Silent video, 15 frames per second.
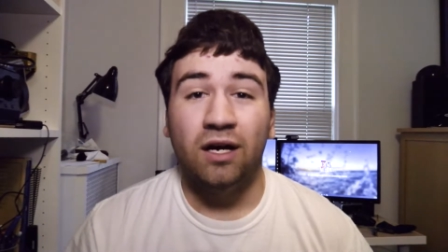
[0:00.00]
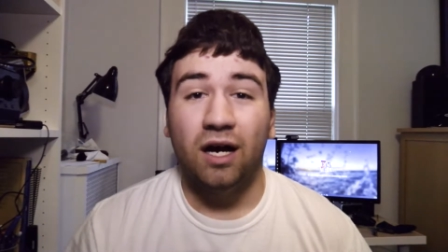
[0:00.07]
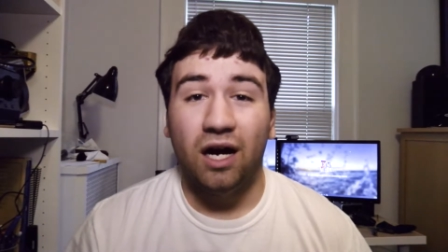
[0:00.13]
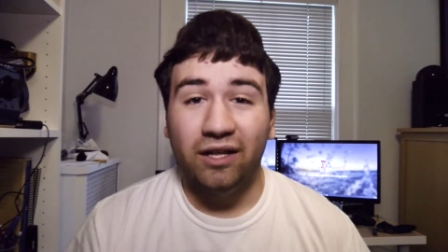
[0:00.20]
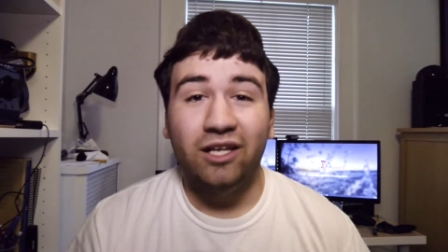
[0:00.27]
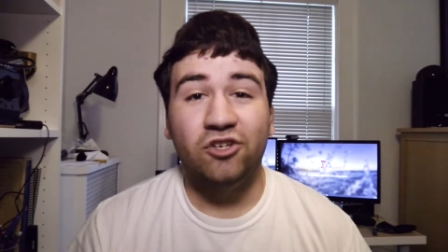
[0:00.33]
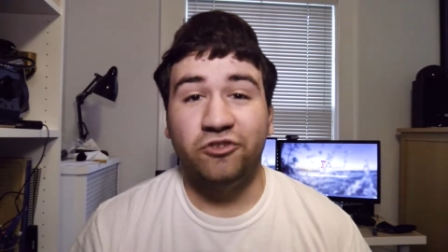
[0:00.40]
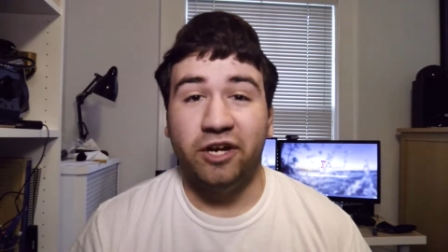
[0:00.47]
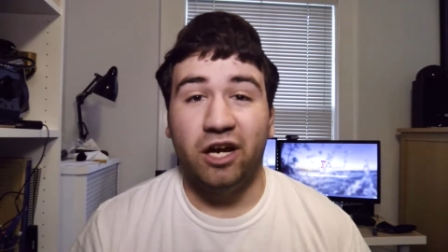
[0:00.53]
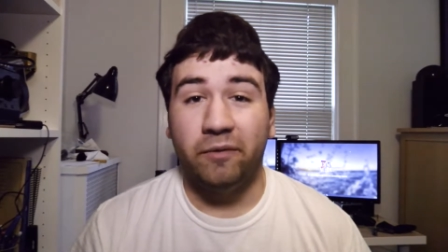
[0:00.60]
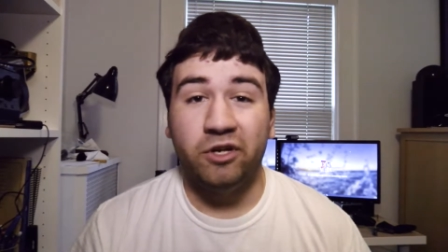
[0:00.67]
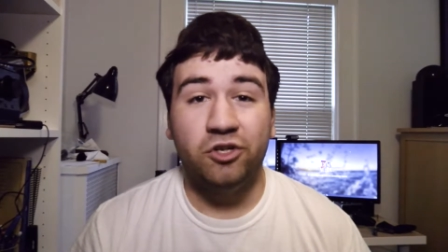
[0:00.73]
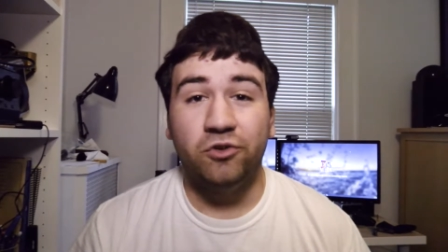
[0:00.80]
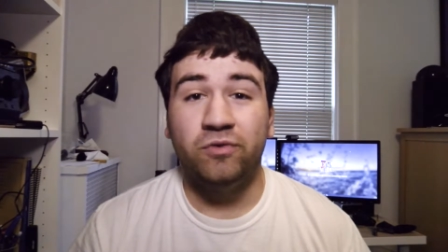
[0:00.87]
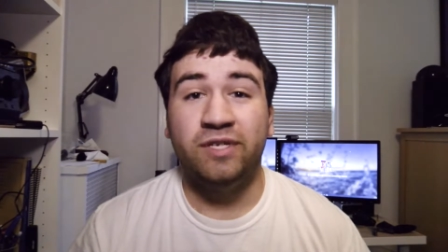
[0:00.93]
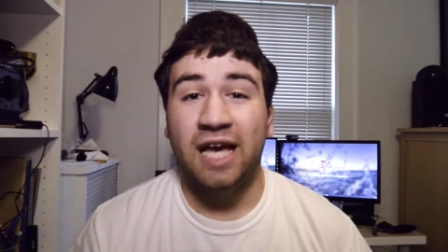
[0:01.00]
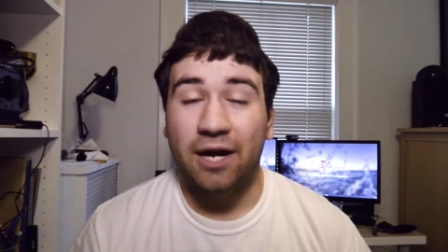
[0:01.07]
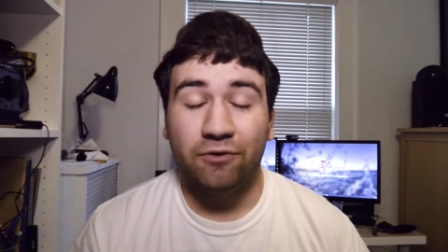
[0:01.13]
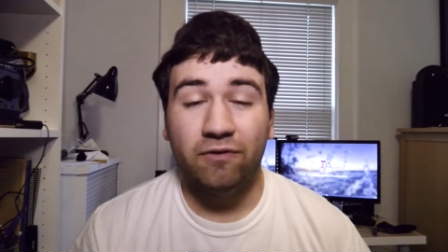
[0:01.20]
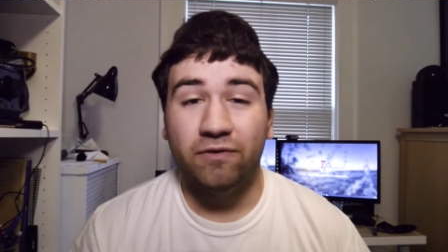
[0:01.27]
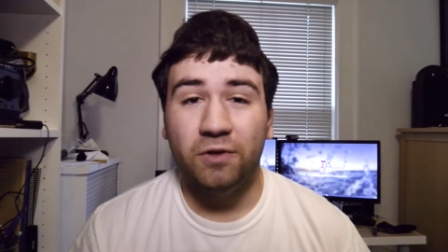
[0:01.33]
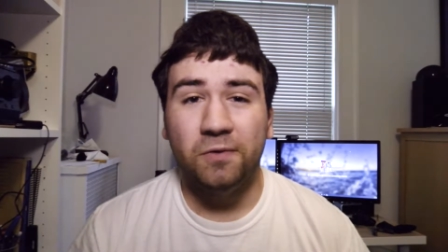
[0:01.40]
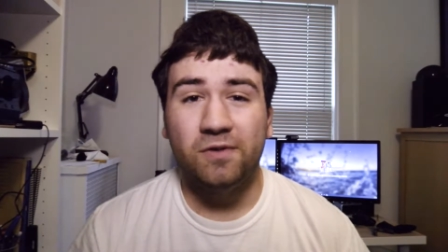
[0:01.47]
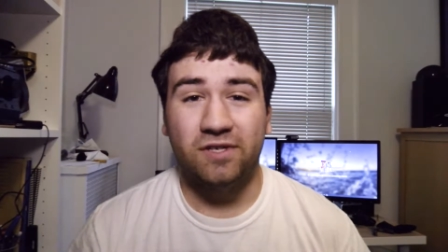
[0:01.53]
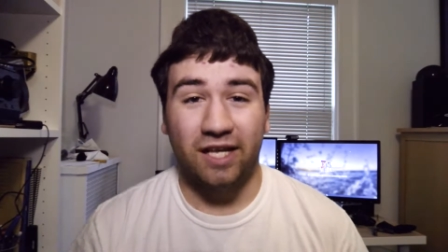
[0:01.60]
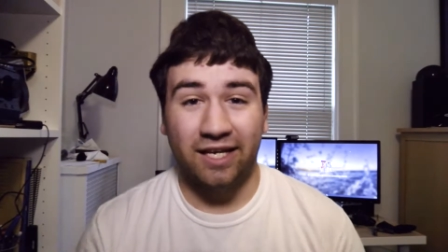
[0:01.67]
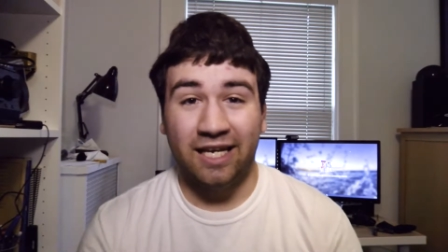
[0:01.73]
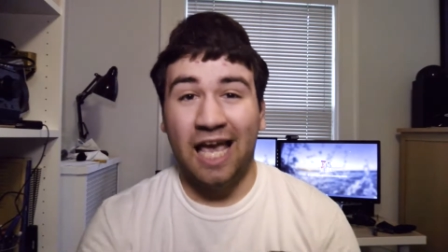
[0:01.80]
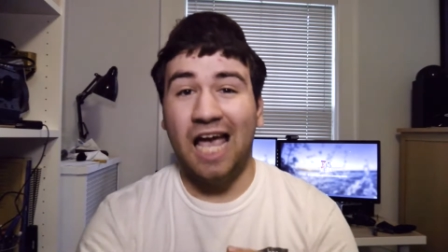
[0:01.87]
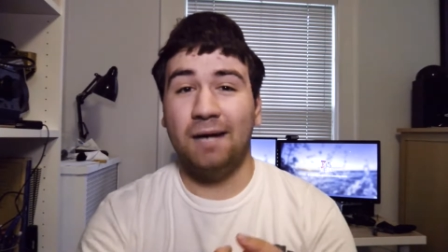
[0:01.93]
on this channel we do tech reviews
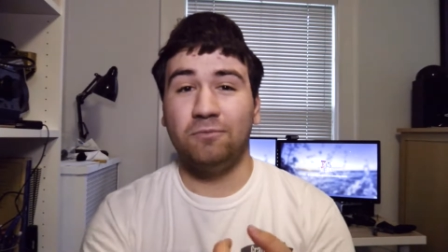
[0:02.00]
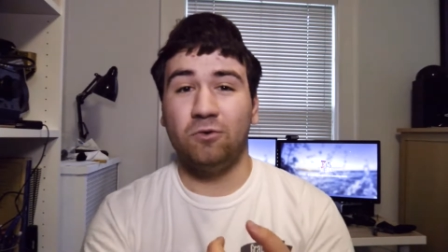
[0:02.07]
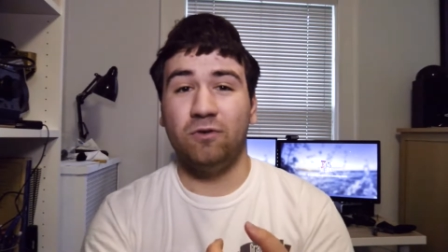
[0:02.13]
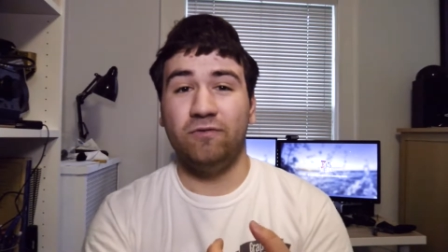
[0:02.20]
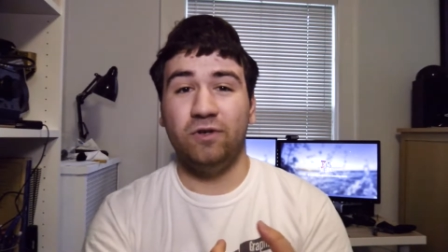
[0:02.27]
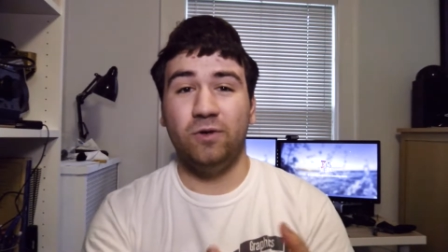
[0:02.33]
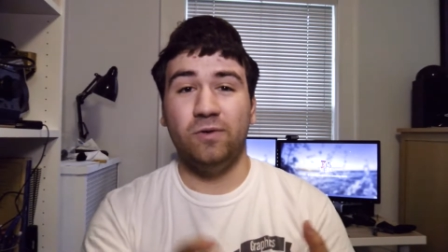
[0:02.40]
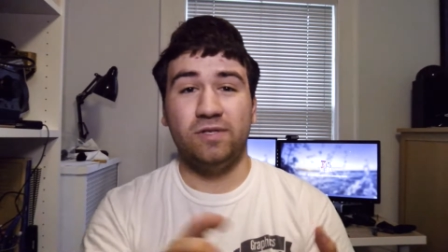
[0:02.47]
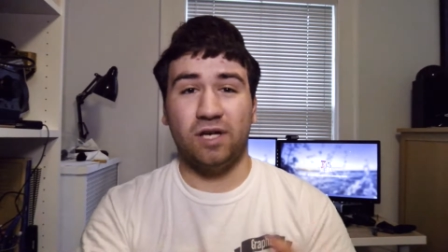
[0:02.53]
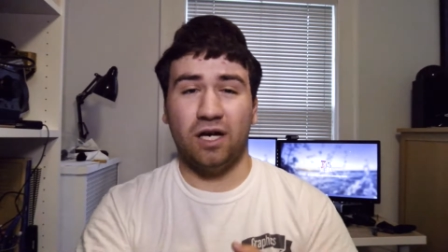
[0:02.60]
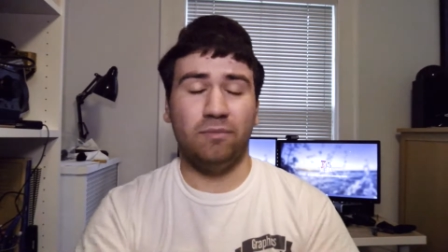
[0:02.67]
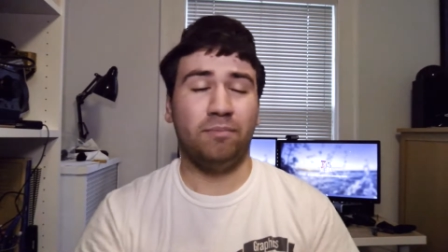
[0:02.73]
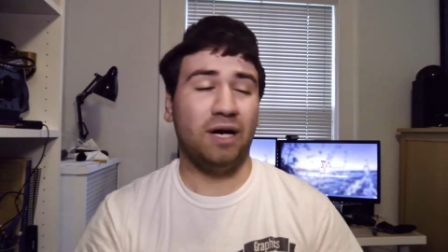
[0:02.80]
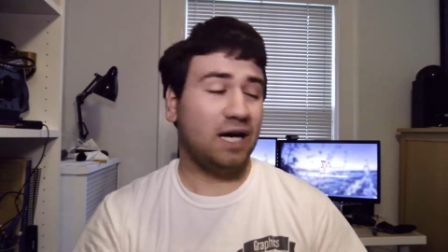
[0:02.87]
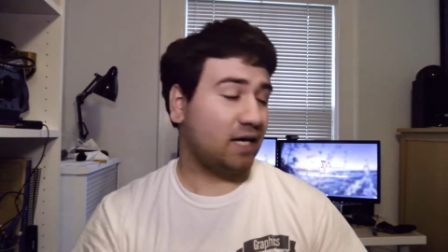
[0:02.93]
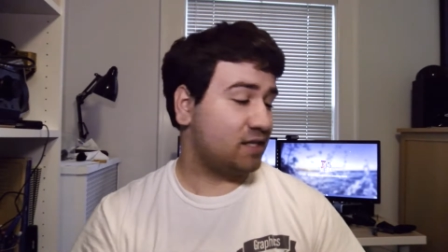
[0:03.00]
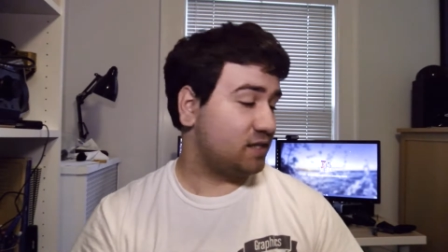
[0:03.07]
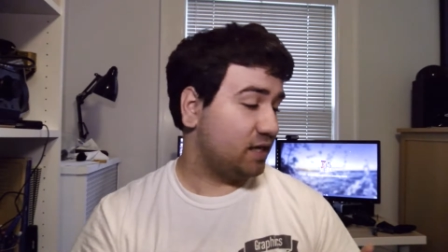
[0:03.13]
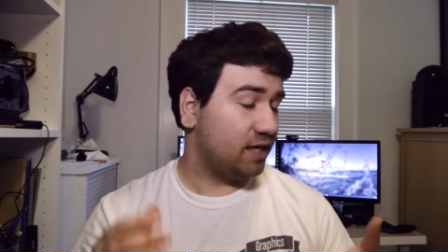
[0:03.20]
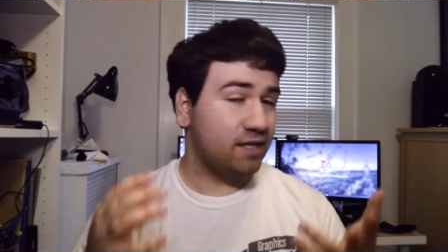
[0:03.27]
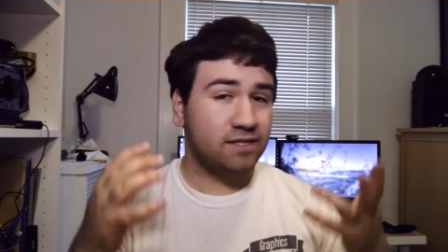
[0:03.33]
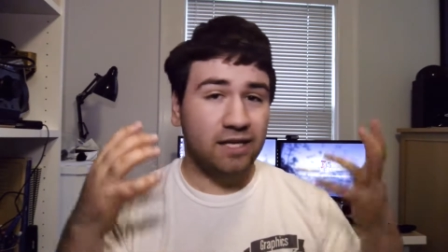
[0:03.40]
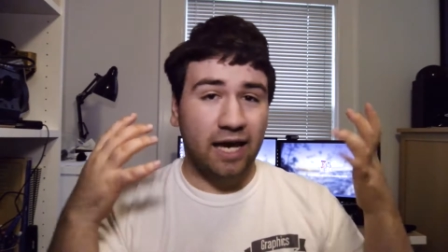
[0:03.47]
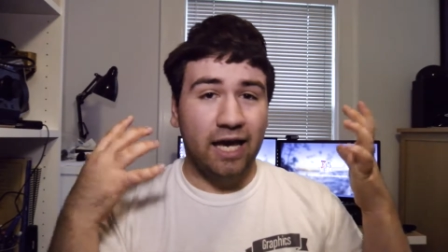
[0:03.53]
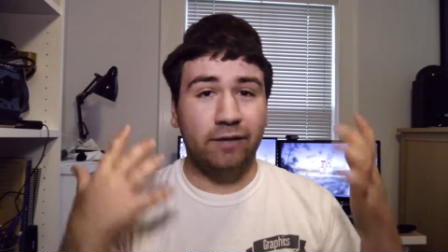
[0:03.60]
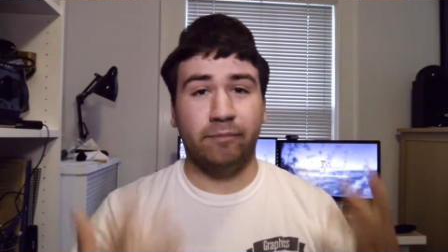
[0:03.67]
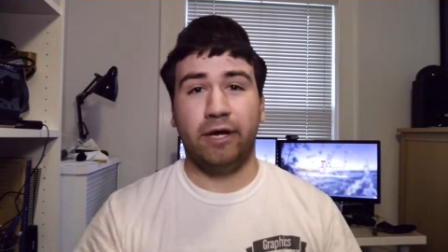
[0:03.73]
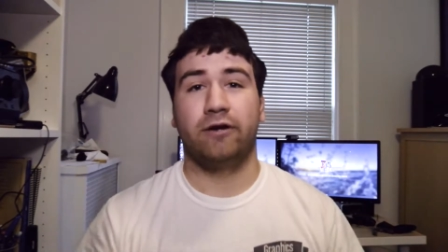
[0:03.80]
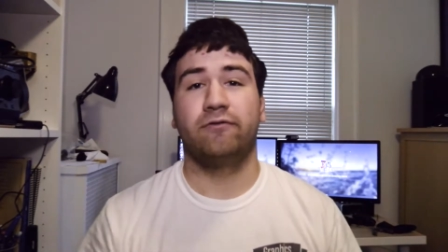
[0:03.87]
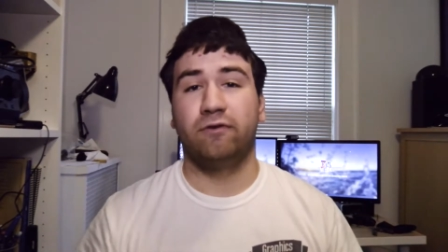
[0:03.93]
like camera reviews, unboxings,
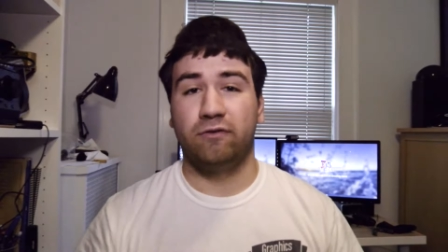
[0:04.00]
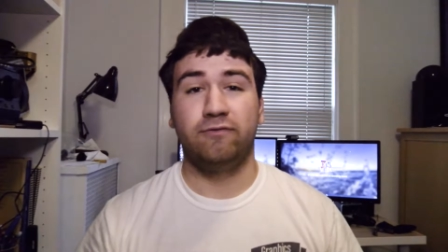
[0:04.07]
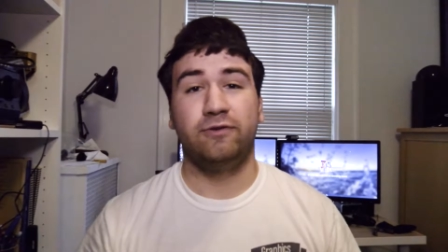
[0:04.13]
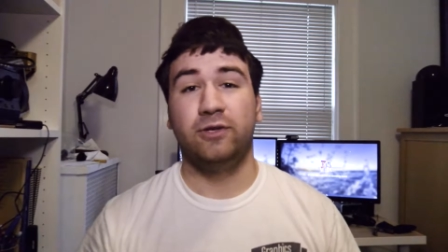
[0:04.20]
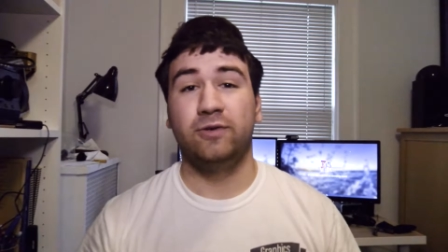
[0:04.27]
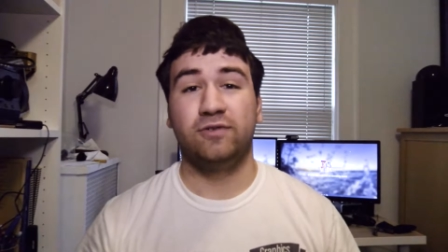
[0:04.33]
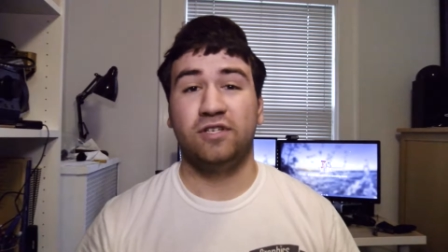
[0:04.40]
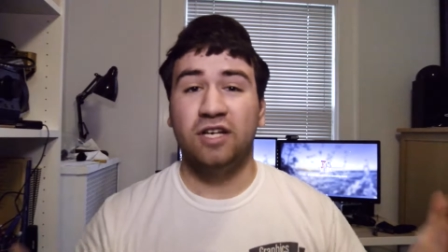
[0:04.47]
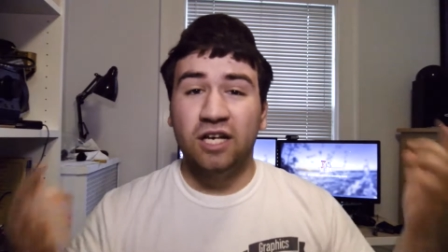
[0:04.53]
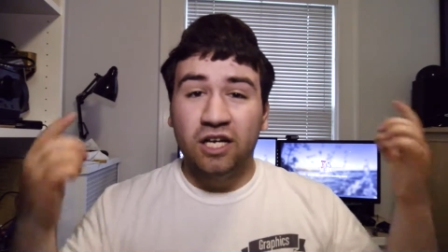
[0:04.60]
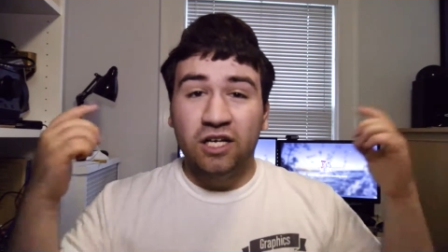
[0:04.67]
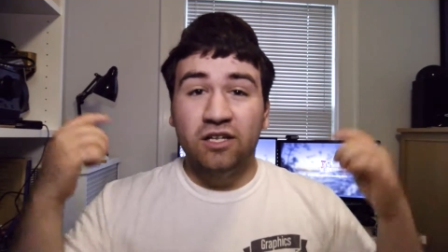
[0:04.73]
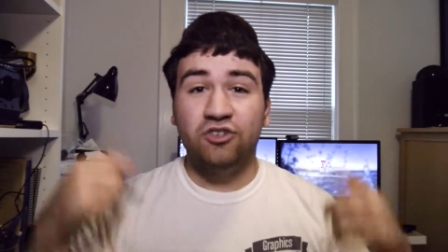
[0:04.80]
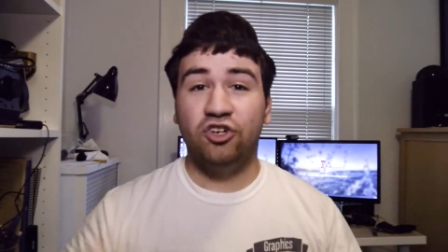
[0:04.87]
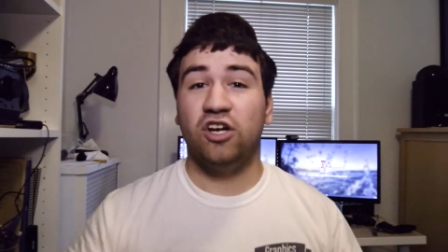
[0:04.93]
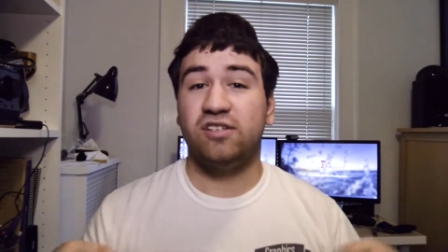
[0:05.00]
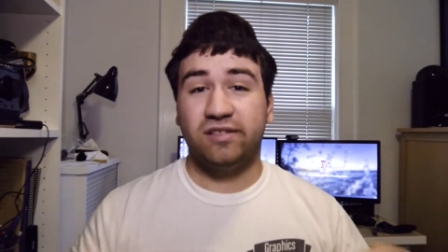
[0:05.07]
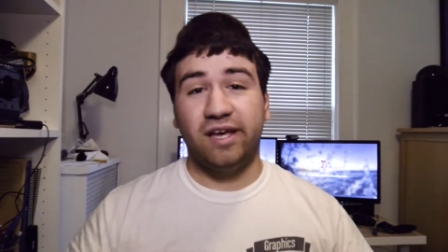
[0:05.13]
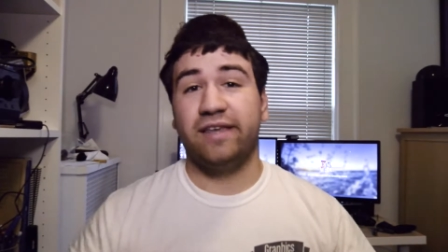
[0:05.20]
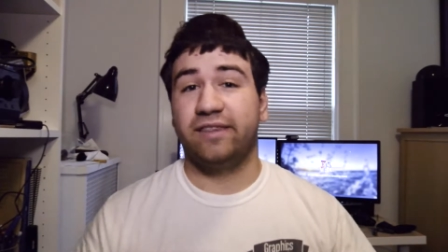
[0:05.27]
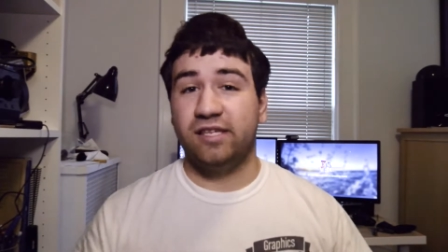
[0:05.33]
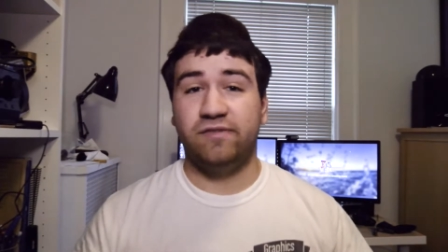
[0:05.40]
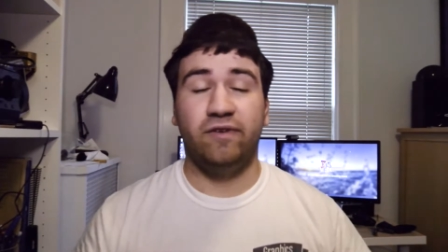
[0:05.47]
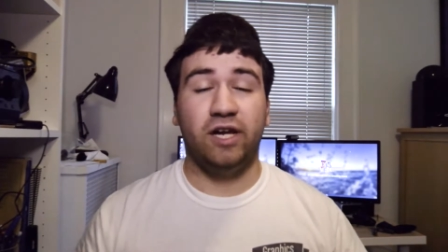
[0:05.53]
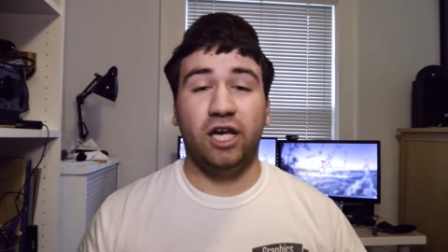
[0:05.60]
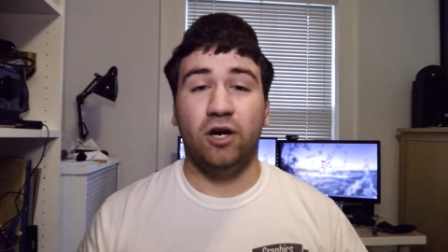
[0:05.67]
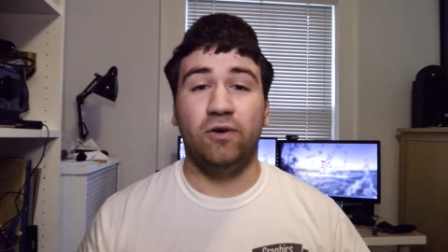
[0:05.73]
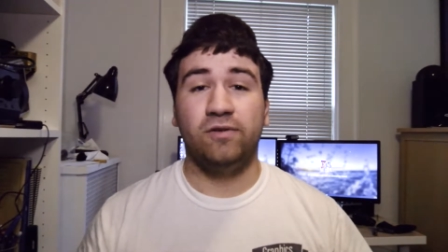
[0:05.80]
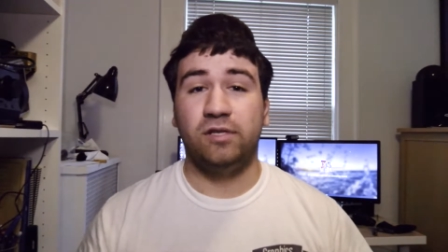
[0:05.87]
and microphone reviews, just like this video.